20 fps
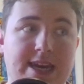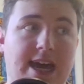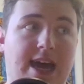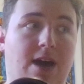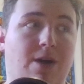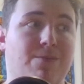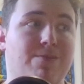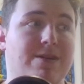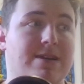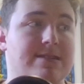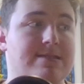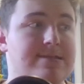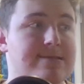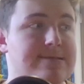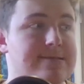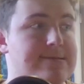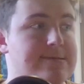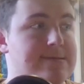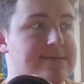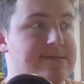now, but
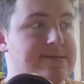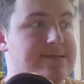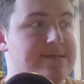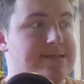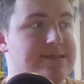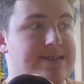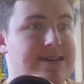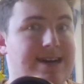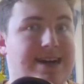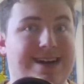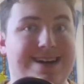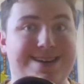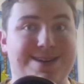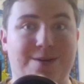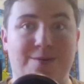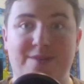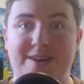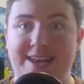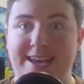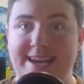I
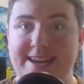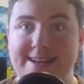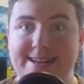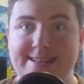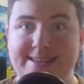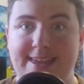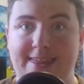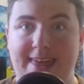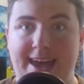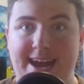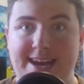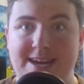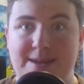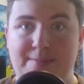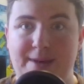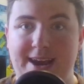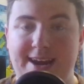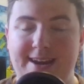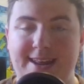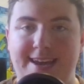don't want to get into that
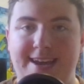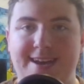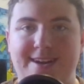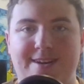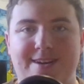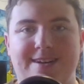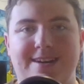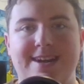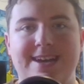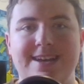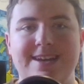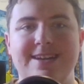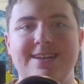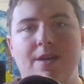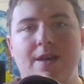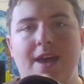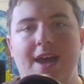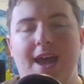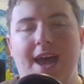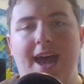debate here.
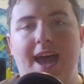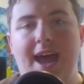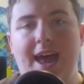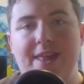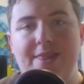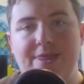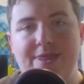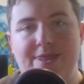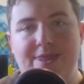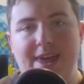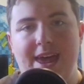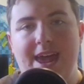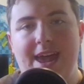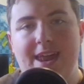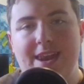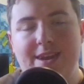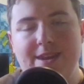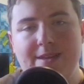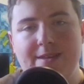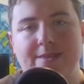And
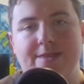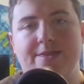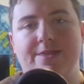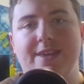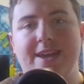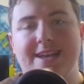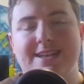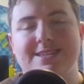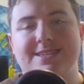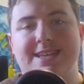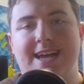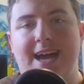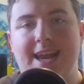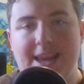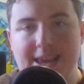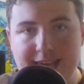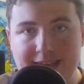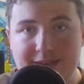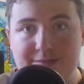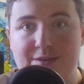then things
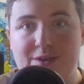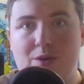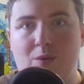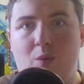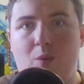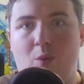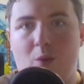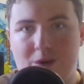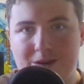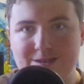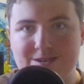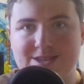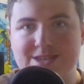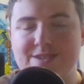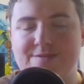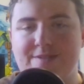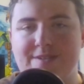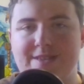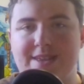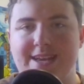got even
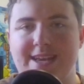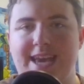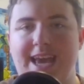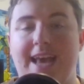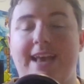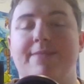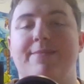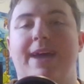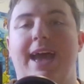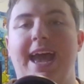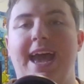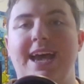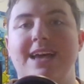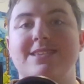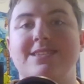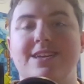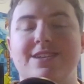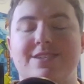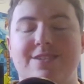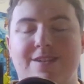worse for the game.
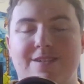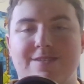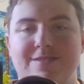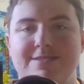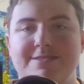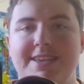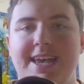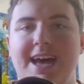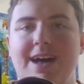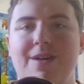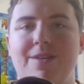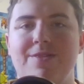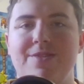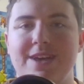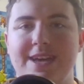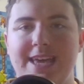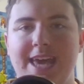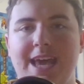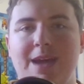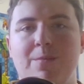As it turns
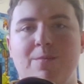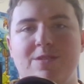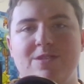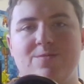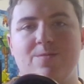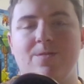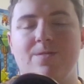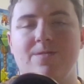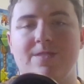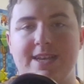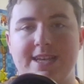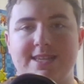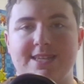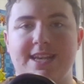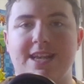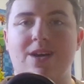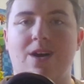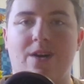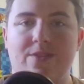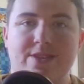out, the game was
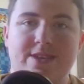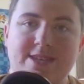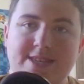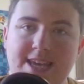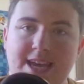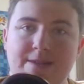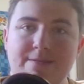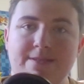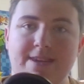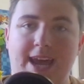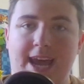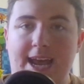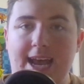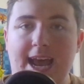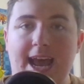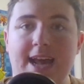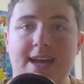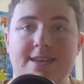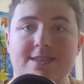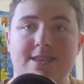releasing on the same
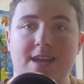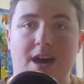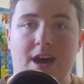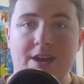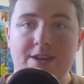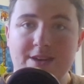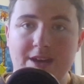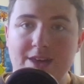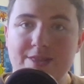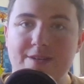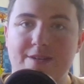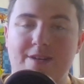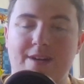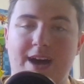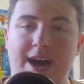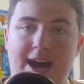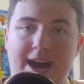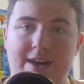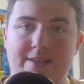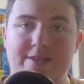day as
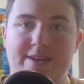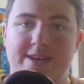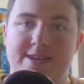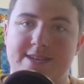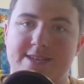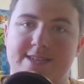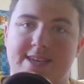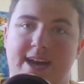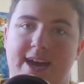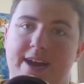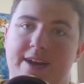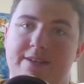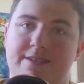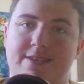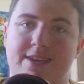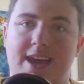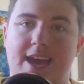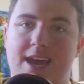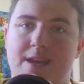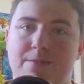another highly
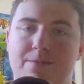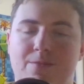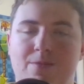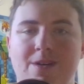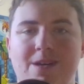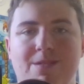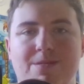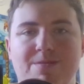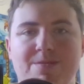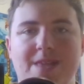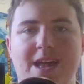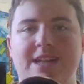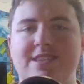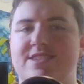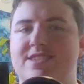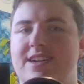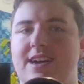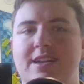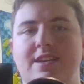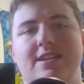desired game. Well,
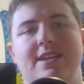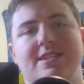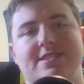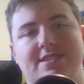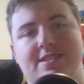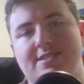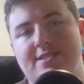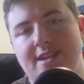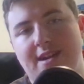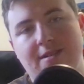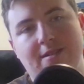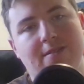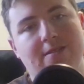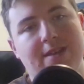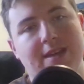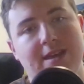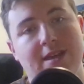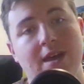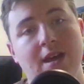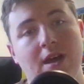that's not
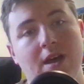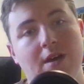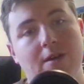necessarily